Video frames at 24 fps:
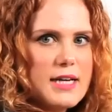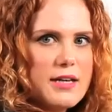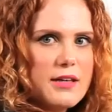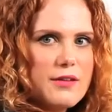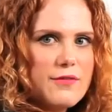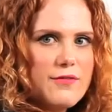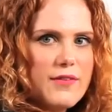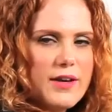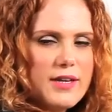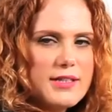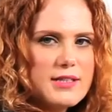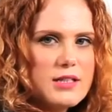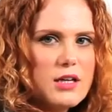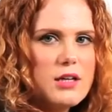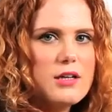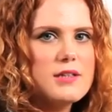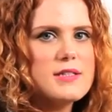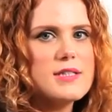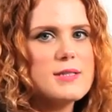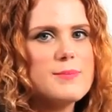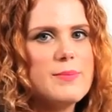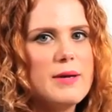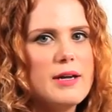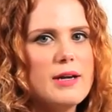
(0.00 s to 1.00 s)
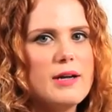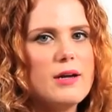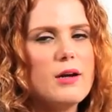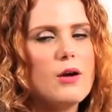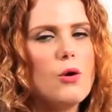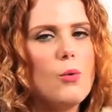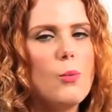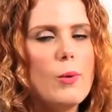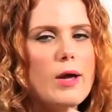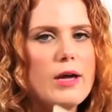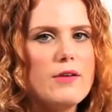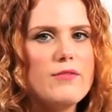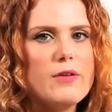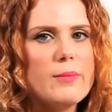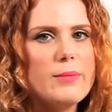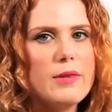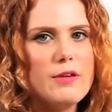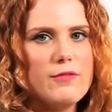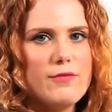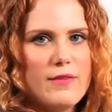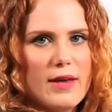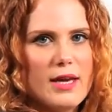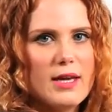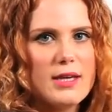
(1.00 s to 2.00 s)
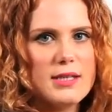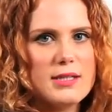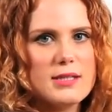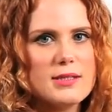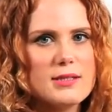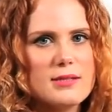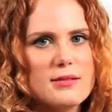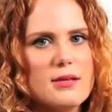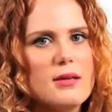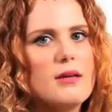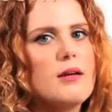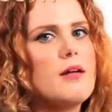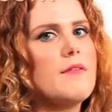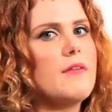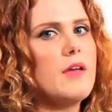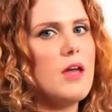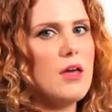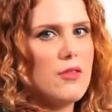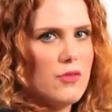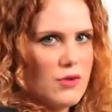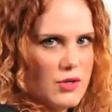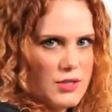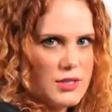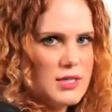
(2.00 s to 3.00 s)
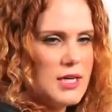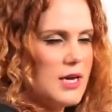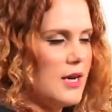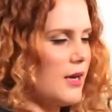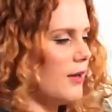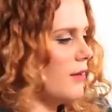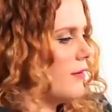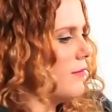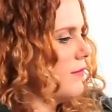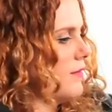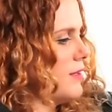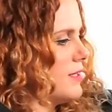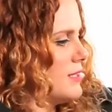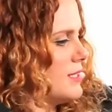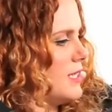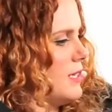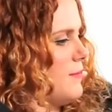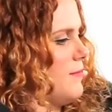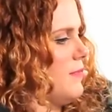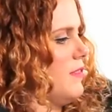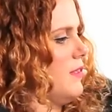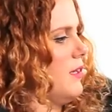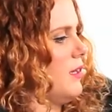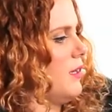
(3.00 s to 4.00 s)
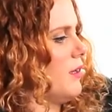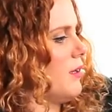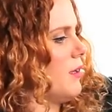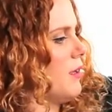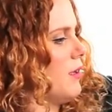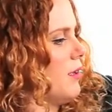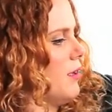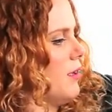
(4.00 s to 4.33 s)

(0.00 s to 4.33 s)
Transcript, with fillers: side of the face, I'll spin it away from the face, and on the other side, the same thing.